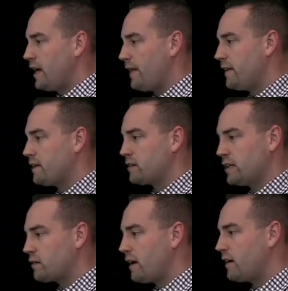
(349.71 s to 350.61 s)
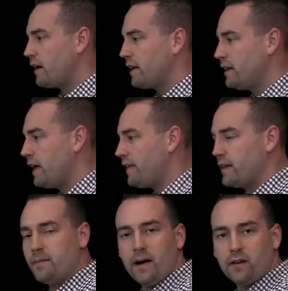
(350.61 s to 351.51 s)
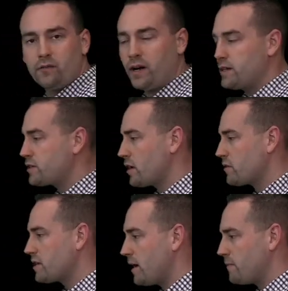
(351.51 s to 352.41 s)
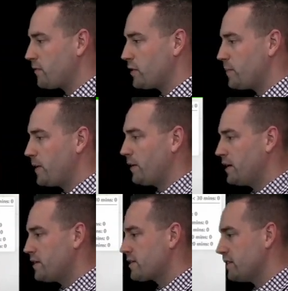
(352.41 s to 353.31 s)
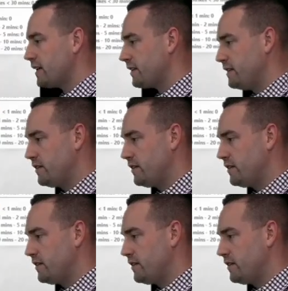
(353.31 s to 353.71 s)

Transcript: and then you click right on it, and the amount of rain shows up for the period you selected.